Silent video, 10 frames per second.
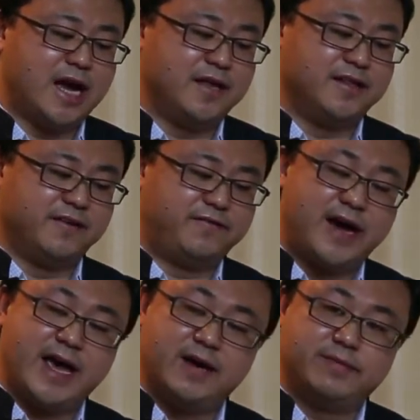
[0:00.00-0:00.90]
and
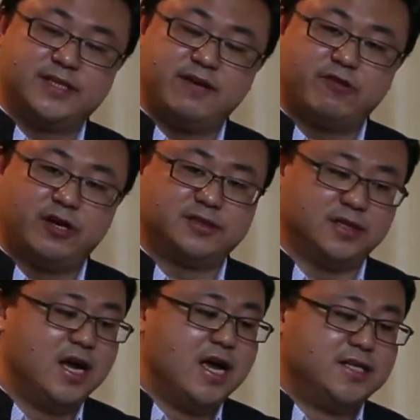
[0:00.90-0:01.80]
5 observers.
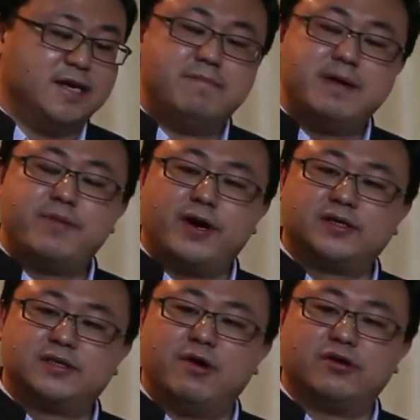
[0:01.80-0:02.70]

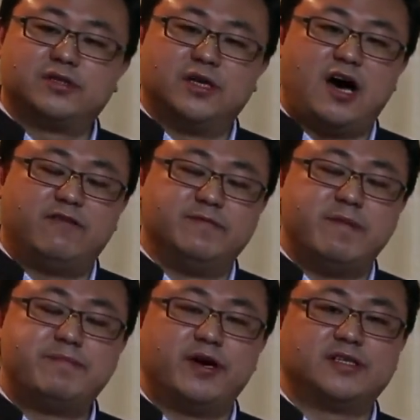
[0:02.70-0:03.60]
Most of the
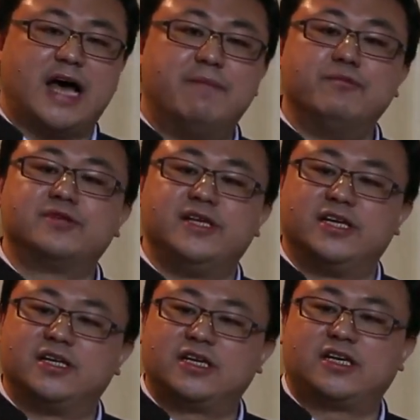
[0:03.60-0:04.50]
members are
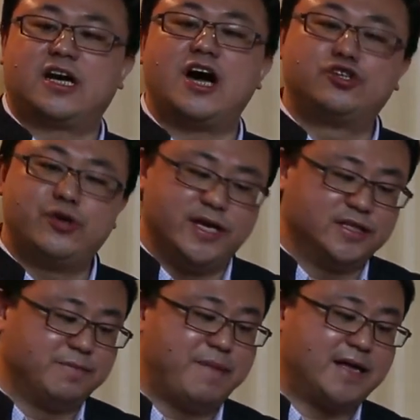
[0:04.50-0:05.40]
Muslim
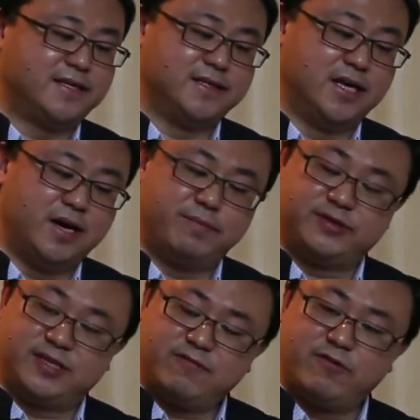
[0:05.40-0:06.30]
countries, but the
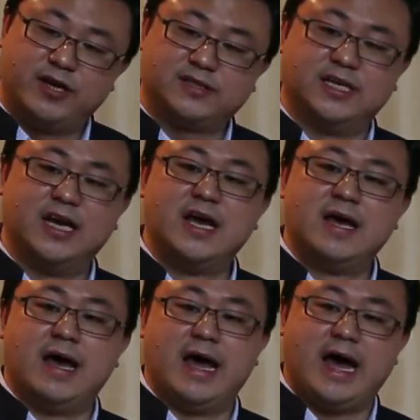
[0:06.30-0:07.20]
observers
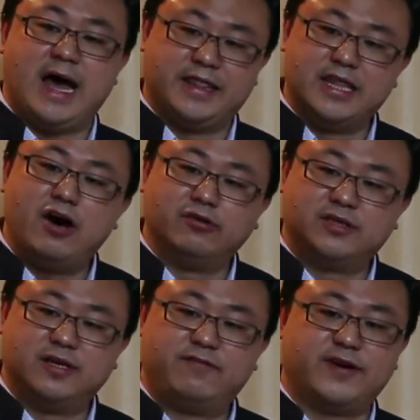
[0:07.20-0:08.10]
are
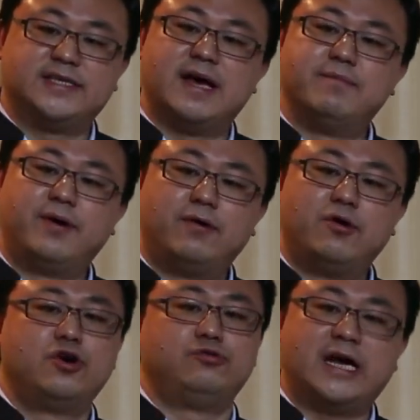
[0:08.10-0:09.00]
not. For
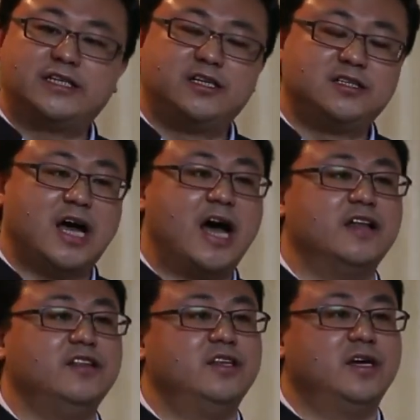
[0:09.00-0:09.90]
example, Russian
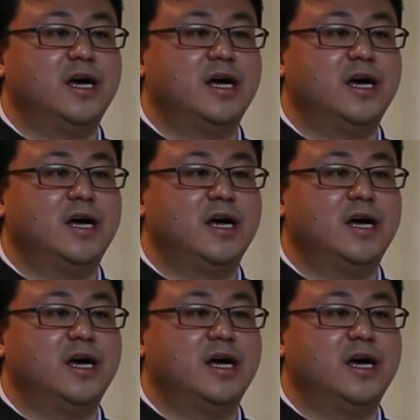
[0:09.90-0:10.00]
and